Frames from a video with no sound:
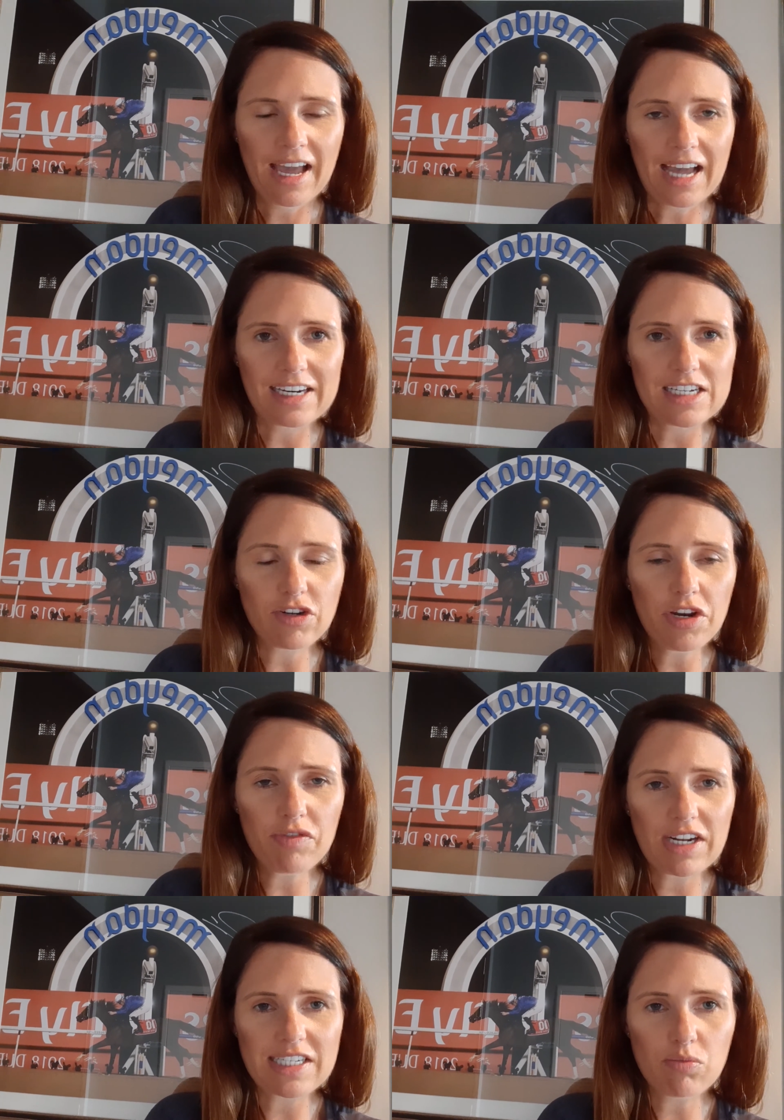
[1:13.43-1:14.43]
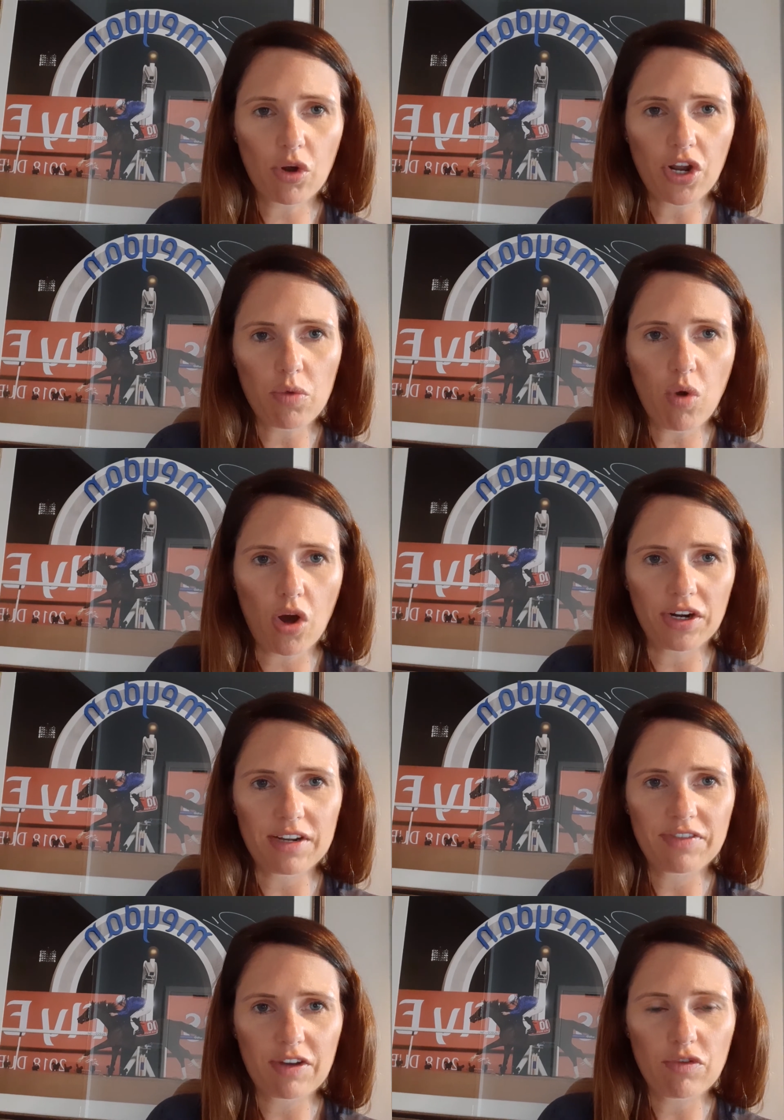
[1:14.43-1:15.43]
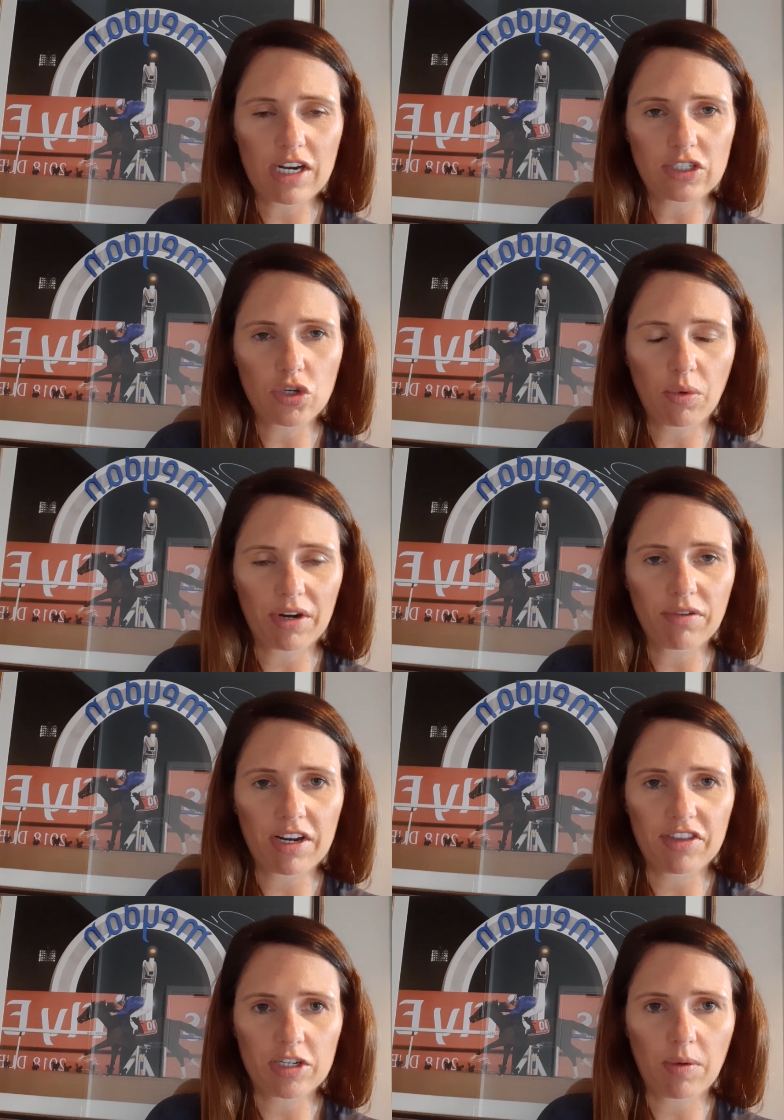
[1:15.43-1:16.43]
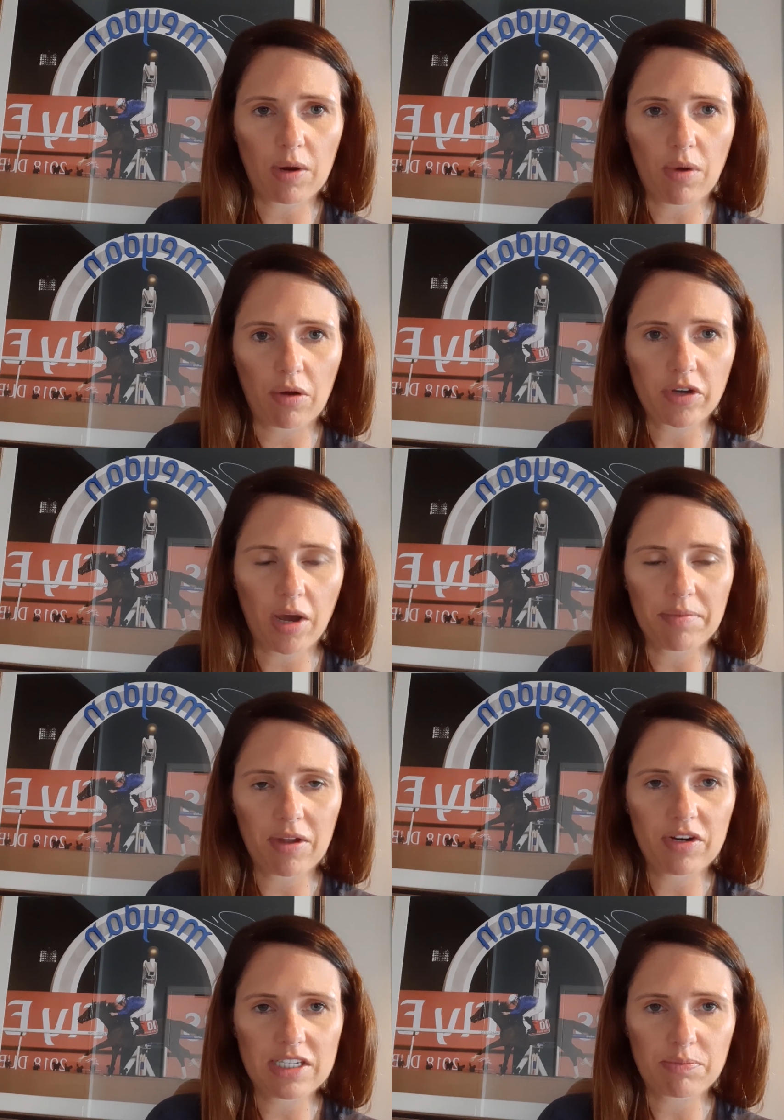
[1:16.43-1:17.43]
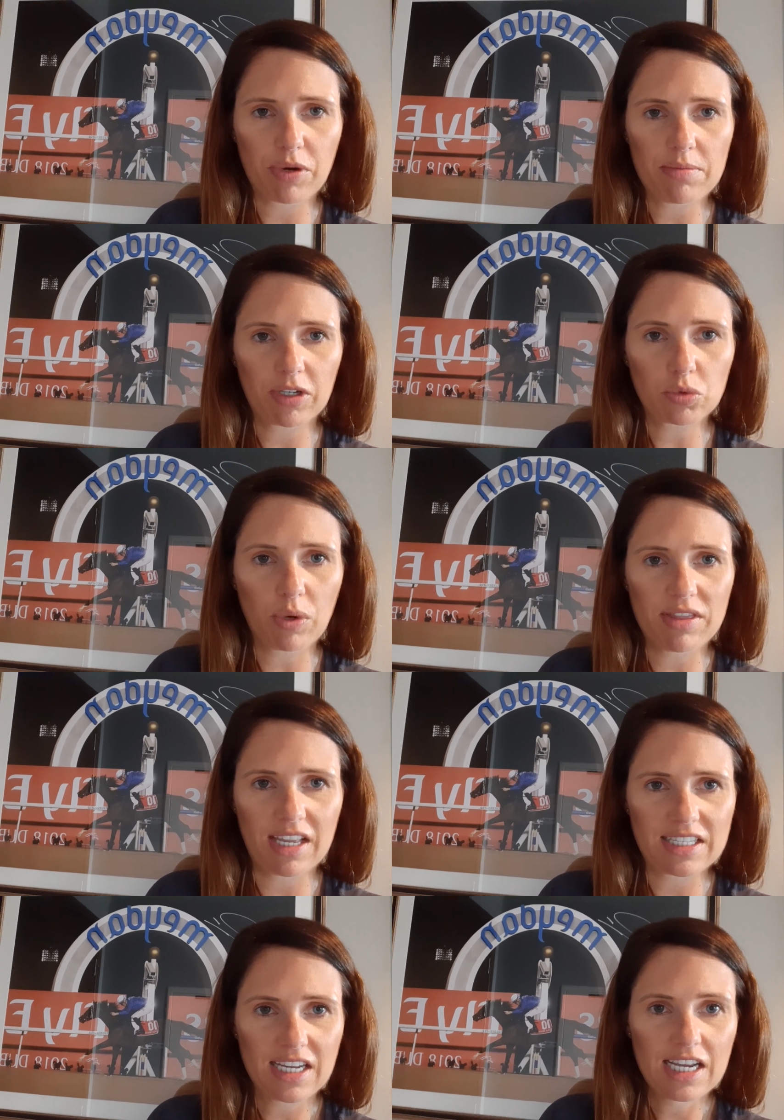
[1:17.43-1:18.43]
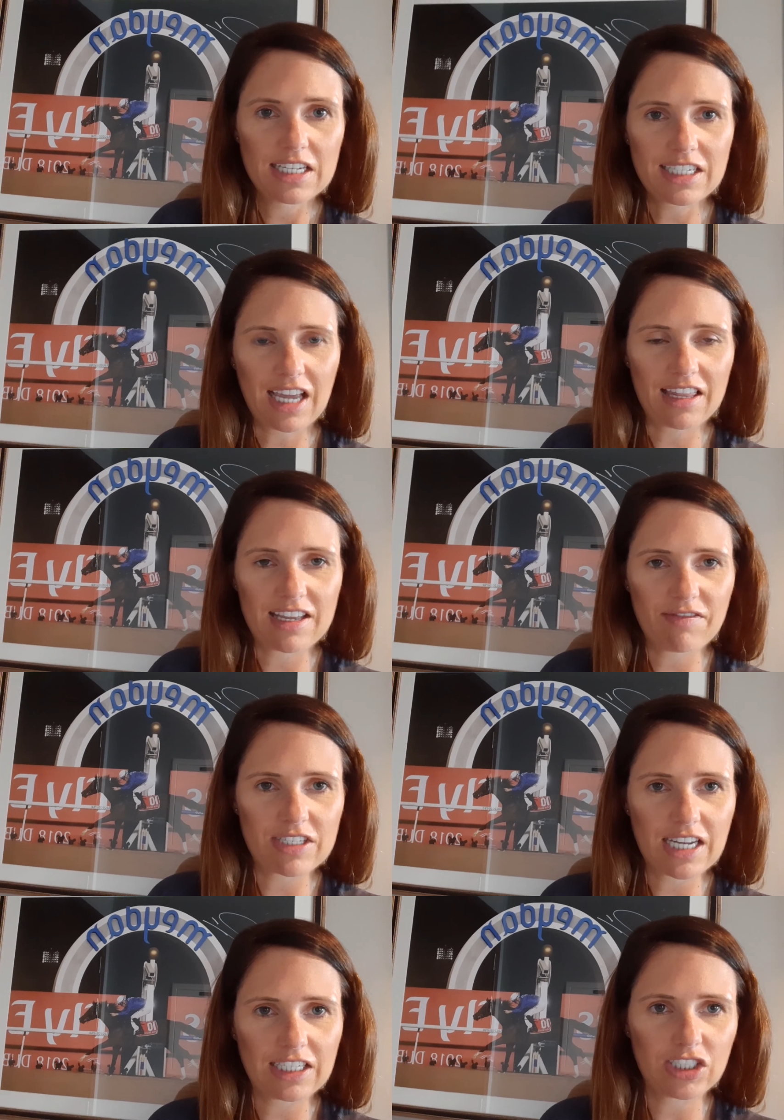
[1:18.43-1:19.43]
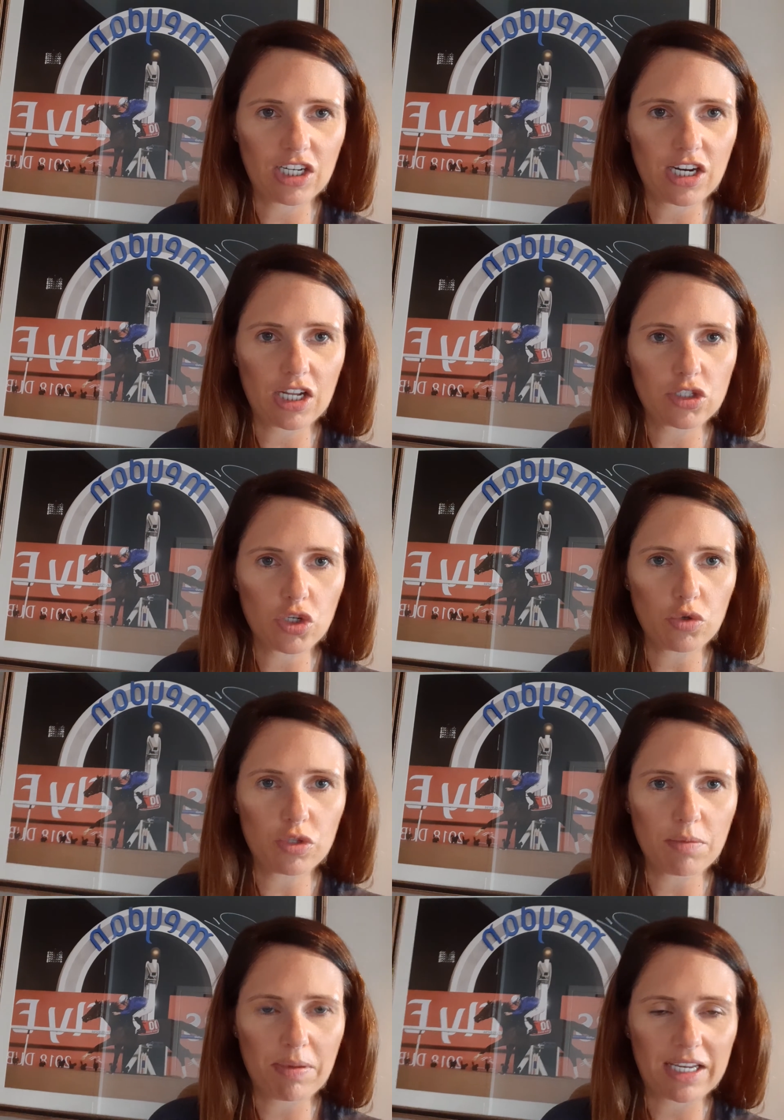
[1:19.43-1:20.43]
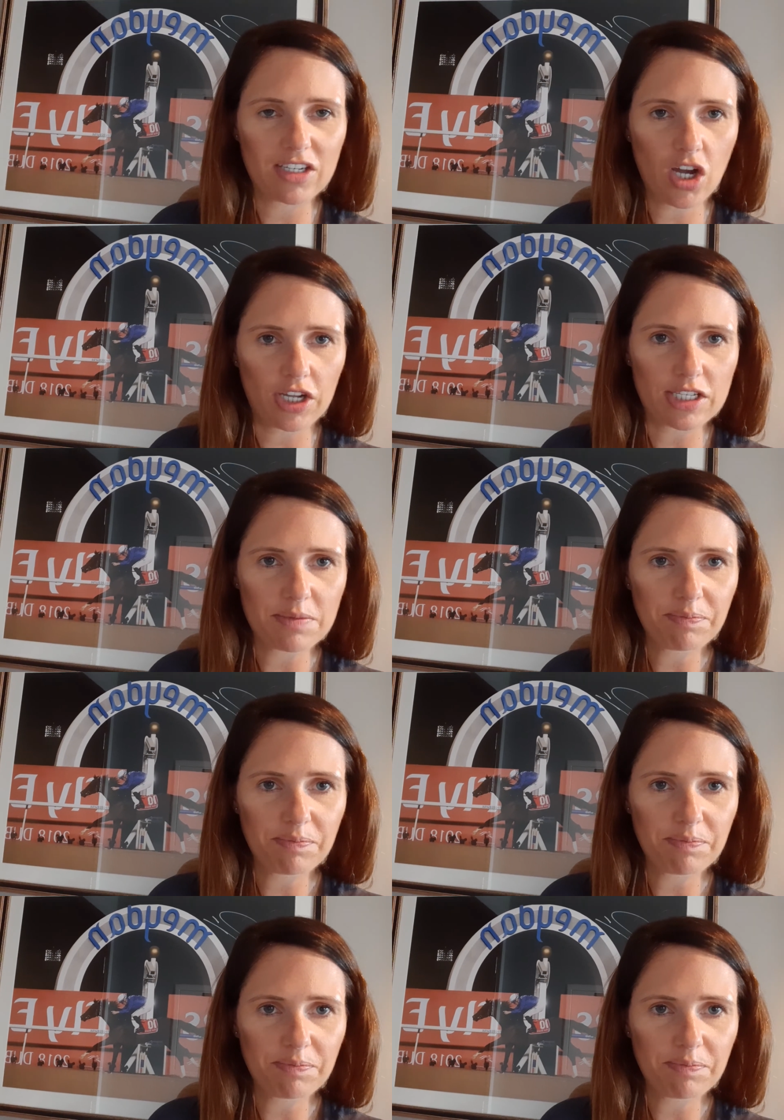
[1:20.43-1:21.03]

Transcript: And he's only rated 101. If they really do want to run in the Dubai World Cup, they'll need to pretty much win this to get the invitation to the big night.